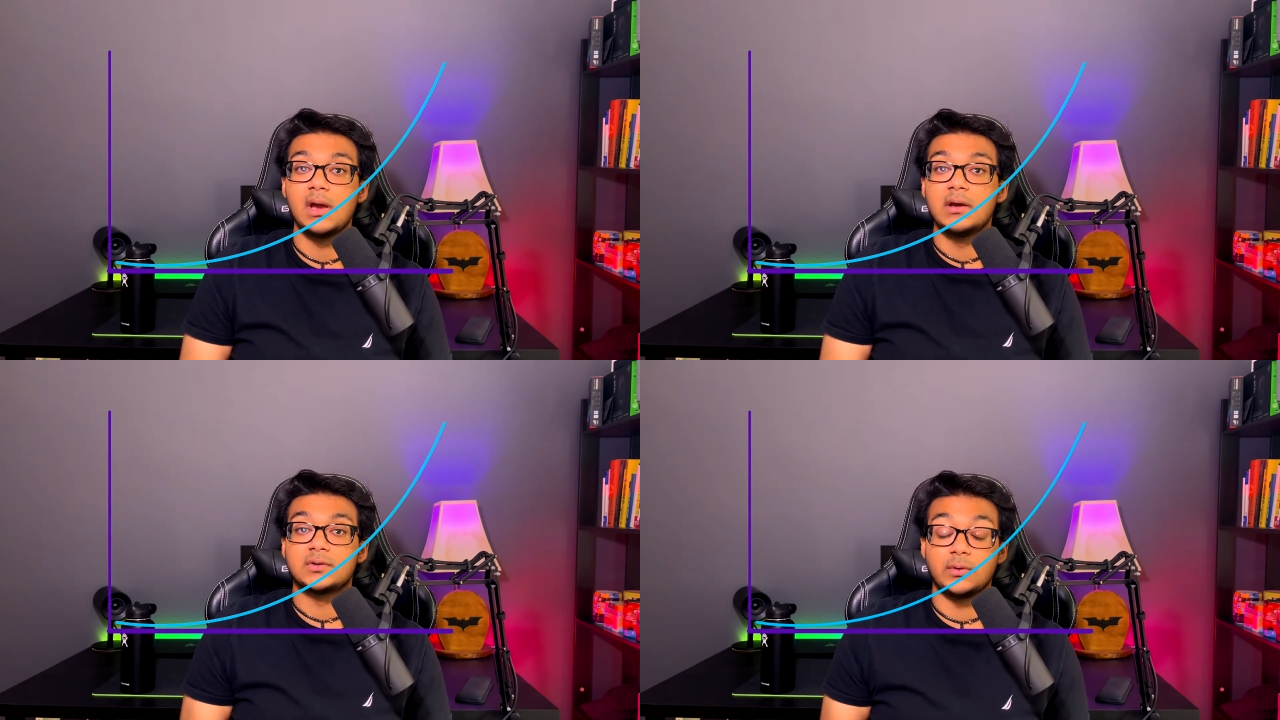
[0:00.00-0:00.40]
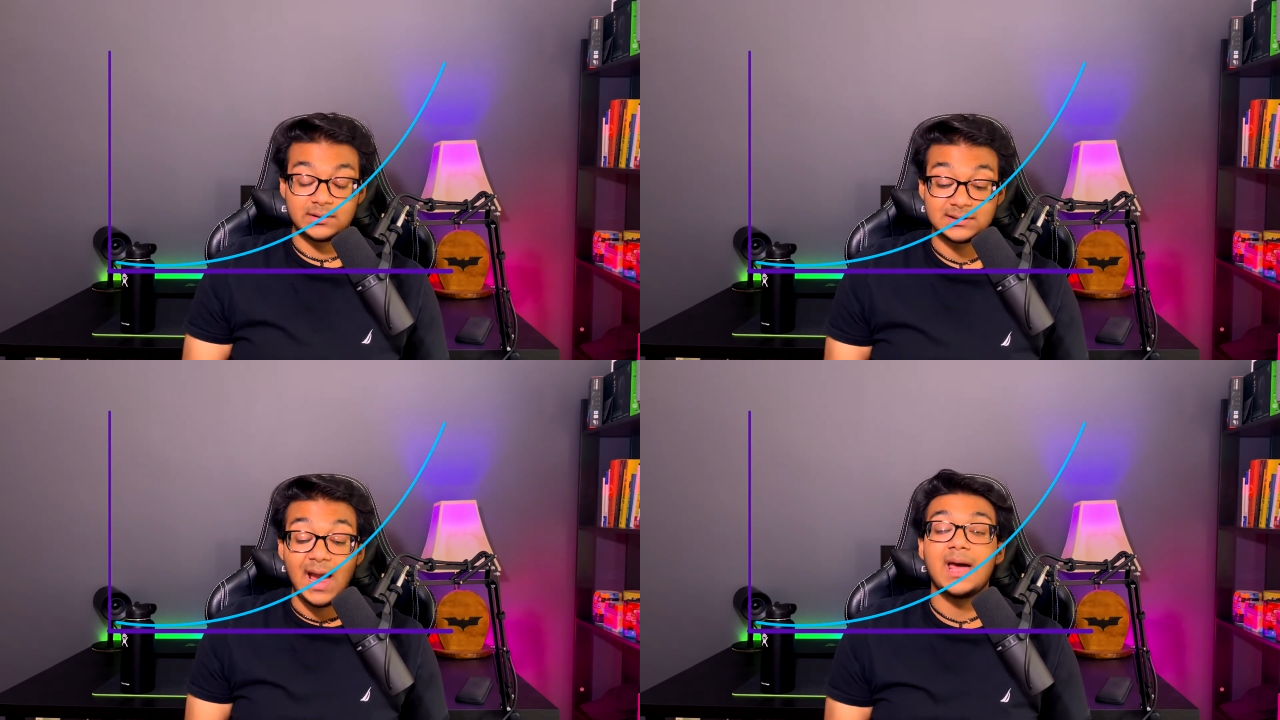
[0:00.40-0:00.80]
So the
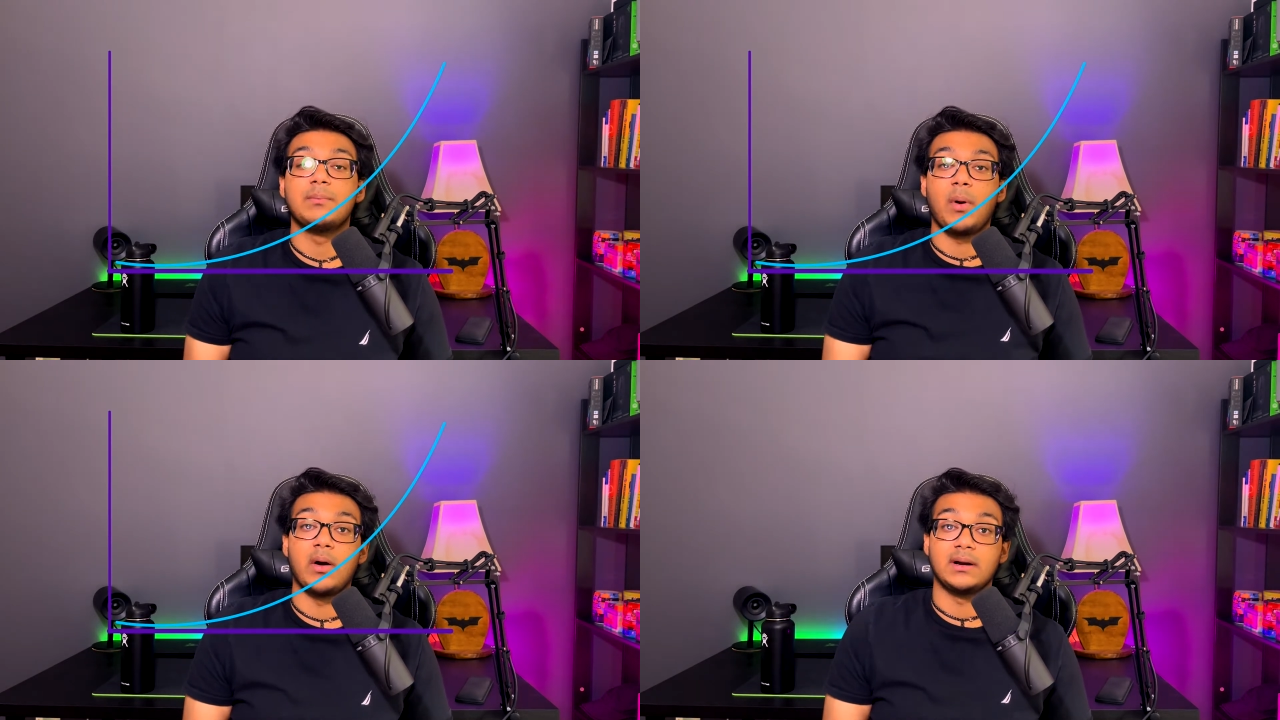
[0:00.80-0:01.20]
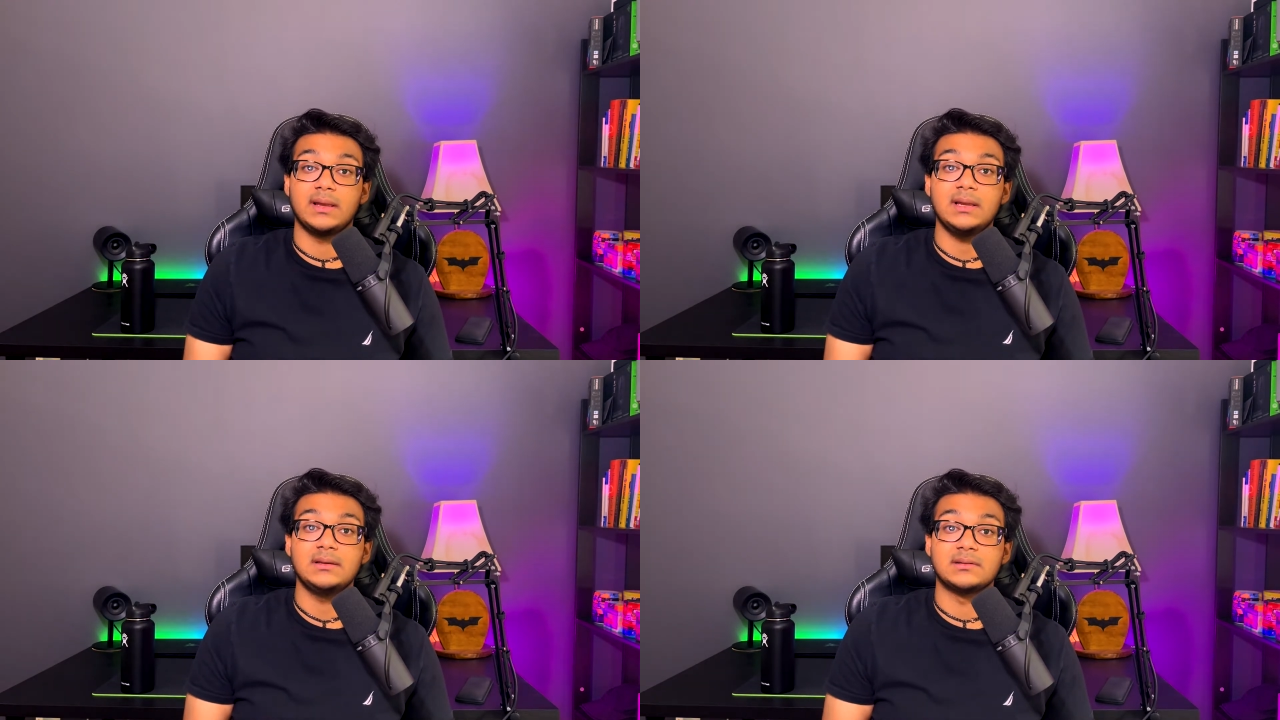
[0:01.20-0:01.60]
sad part
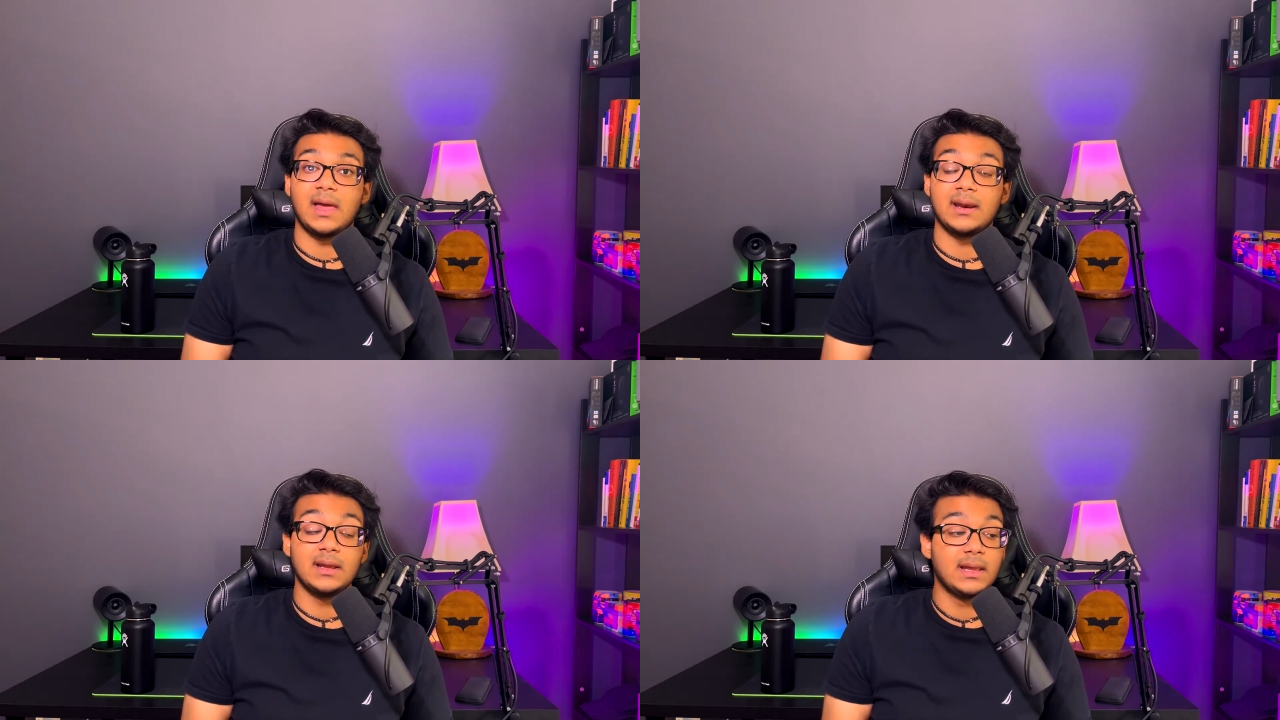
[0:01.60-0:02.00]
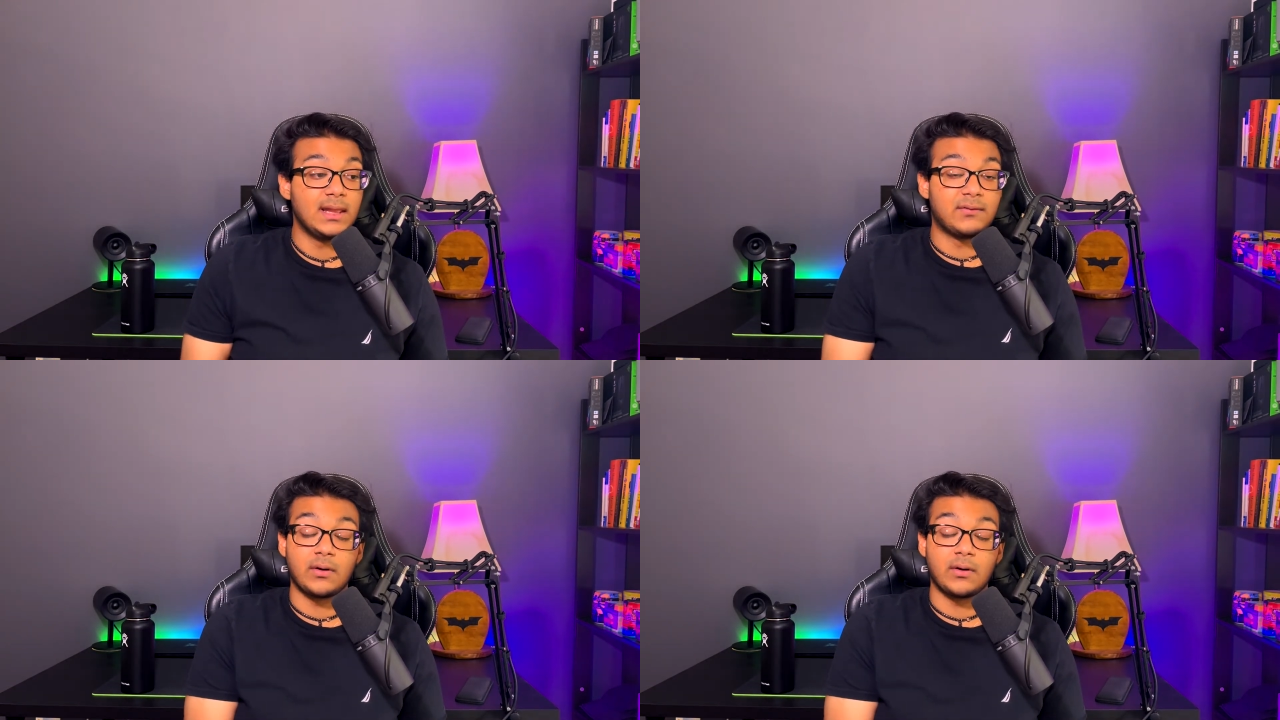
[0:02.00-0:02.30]
is that if